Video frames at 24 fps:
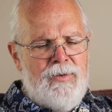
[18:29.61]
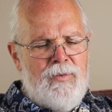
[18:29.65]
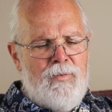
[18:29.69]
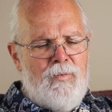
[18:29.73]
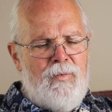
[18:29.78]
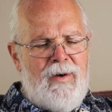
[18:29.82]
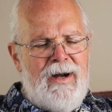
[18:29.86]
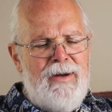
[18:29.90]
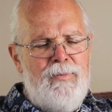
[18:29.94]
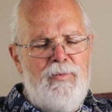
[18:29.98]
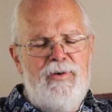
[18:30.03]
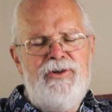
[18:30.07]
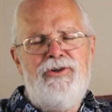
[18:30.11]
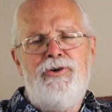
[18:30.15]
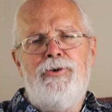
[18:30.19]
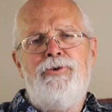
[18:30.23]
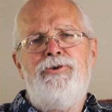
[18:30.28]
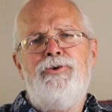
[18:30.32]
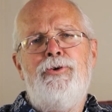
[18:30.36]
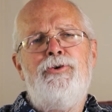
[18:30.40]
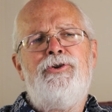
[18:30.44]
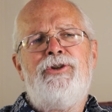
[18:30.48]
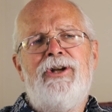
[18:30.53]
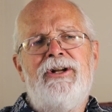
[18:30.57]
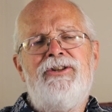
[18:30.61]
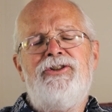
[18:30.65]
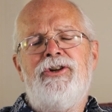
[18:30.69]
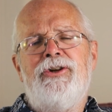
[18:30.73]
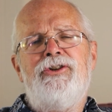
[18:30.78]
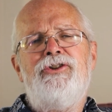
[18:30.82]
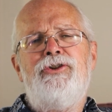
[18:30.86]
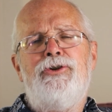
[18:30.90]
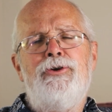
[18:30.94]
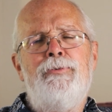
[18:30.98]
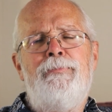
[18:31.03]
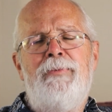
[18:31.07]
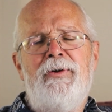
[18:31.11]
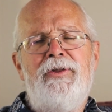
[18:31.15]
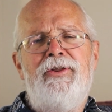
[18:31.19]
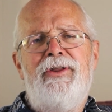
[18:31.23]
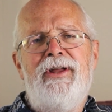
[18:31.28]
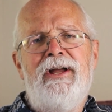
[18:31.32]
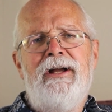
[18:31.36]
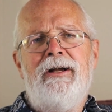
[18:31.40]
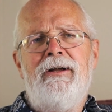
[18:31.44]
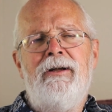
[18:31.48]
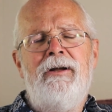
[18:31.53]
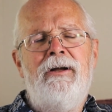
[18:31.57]
Why would you do such a stupid
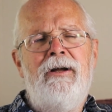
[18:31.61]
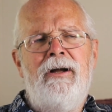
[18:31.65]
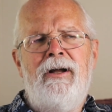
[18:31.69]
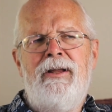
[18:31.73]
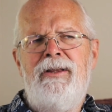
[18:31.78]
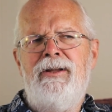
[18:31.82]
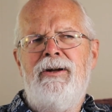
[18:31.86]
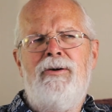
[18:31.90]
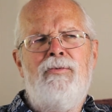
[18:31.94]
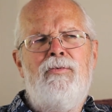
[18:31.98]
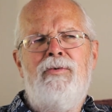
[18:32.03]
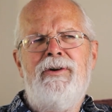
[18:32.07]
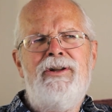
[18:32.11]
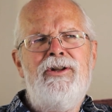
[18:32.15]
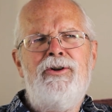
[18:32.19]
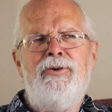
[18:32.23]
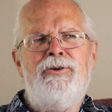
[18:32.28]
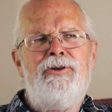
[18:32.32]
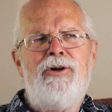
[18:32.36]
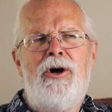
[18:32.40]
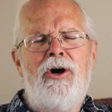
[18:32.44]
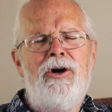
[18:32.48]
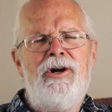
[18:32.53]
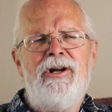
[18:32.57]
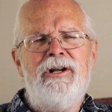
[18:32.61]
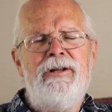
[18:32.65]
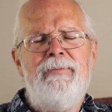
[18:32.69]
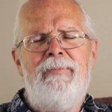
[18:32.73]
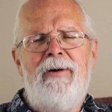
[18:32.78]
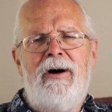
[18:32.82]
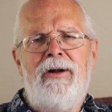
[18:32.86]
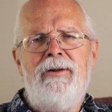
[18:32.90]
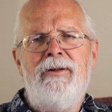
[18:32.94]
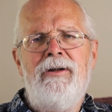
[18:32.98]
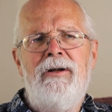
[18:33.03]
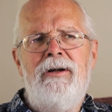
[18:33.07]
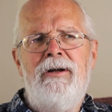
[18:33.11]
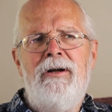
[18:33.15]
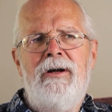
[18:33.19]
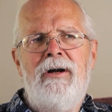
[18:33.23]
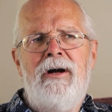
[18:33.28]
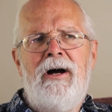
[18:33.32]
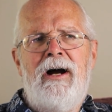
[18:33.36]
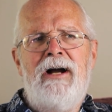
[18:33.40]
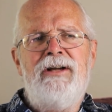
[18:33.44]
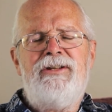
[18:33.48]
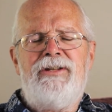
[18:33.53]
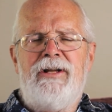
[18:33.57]
thing? And they go, what are you talking about?
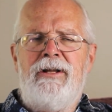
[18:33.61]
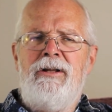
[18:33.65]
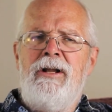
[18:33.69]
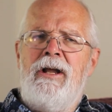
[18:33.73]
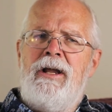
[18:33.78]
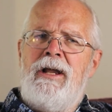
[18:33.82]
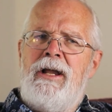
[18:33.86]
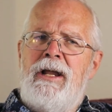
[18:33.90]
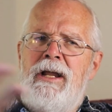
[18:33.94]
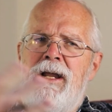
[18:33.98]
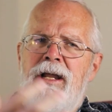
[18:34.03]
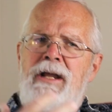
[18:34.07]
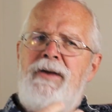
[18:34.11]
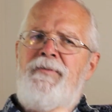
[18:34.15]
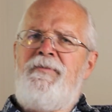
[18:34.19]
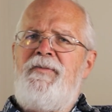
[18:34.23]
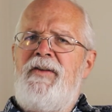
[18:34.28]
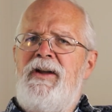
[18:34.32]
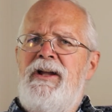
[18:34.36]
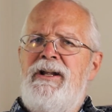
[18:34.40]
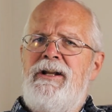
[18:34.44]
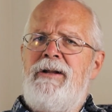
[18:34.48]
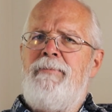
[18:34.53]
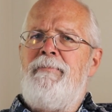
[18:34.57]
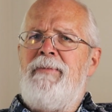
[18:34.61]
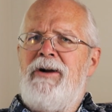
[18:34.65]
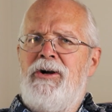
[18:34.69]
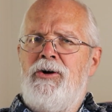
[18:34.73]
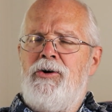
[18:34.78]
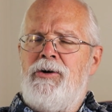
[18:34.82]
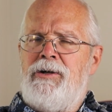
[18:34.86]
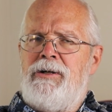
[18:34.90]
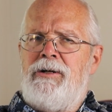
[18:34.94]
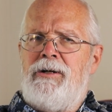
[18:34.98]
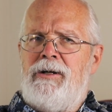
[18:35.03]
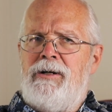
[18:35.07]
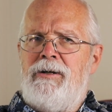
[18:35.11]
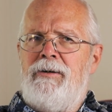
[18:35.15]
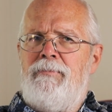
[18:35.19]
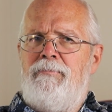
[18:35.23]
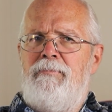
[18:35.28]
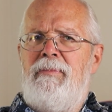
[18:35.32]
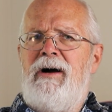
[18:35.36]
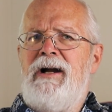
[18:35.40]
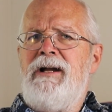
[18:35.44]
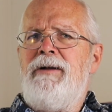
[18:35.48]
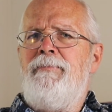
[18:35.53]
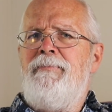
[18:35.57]
I said, if in America,
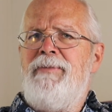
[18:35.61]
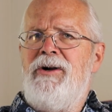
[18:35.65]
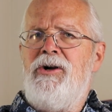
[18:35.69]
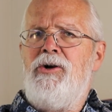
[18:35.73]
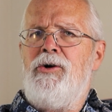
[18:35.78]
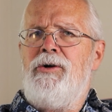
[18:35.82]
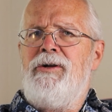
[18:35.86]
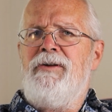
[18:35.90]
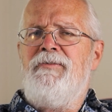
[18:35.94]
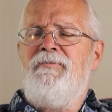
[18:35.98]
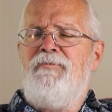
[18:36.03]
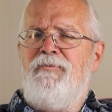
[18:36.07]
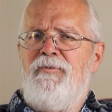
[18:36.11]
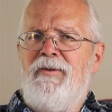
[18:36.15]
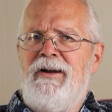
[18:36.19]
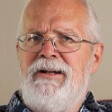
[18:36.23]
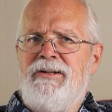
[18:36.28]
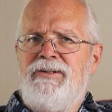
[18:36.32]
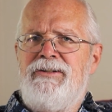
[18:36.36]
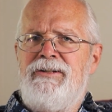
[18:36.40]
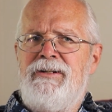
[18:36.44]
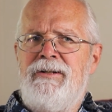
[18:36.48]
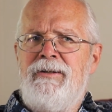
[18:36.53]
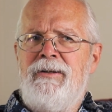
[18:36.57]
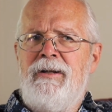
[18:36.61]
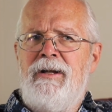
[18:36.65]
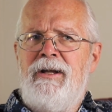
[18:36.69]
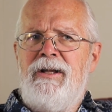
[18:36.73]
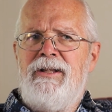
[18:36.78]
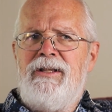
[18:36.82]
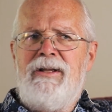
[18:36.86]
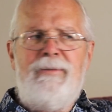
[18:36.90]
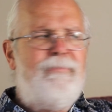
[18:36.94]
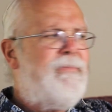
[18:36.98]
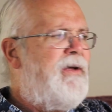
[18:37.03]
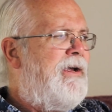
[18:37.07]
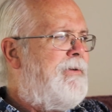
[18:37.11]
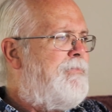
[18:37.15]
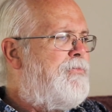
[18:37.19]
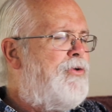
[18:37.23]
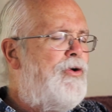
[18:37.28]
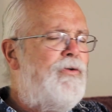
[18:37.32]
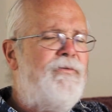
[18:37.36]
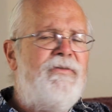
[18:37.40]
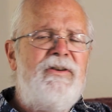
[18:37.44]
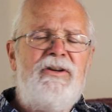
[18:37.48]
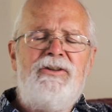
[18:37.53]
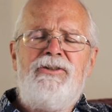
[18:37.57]
my American friends that make
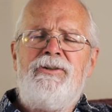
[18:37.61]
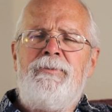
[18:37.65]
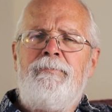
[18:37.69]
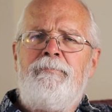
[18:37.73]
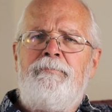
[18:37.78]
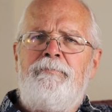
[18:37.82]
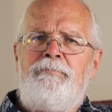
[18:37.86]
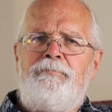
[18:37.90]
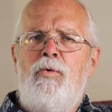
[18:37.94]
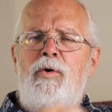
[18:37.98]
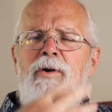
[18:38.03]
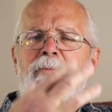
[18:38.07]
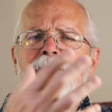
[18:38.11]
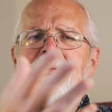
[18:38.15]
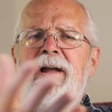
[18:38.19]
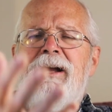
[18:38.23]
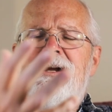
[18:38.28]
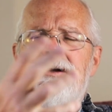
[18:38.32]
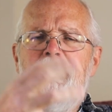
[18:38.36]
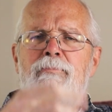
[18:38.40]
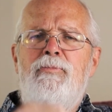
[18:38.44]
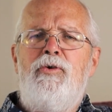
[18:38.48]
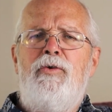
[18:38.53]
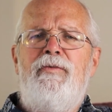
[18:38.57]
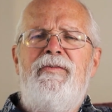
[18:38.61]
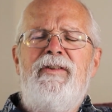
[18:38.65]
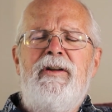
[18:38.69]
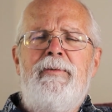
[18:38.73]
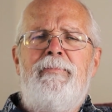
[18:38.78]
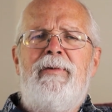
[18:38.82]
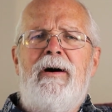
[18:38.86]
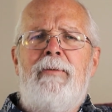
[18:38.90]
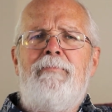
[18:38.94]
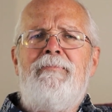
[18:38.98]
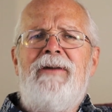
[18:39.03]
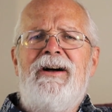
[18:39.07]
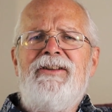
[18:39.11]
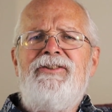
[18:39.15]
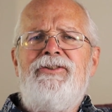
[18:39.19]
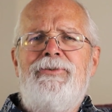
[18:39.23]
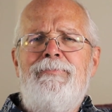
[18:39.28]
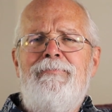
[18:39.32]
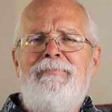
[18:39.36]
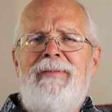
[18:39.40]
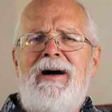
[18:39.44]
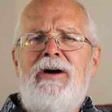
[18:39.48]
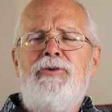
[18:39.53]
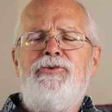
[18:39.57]
movies would make a movie about
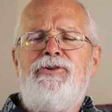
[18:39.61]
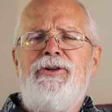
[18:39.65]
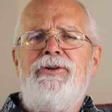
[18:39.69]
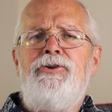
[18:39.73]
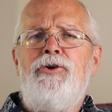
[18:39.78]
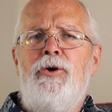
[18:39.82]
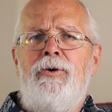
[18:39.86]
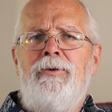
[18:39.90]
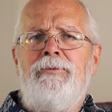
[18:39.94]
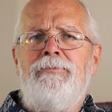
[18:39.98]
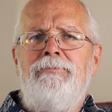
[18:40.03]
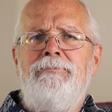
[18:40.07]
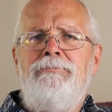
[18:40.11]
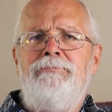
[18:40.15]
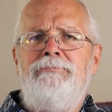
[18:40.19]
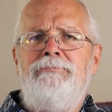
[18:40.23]
Mao Zedong,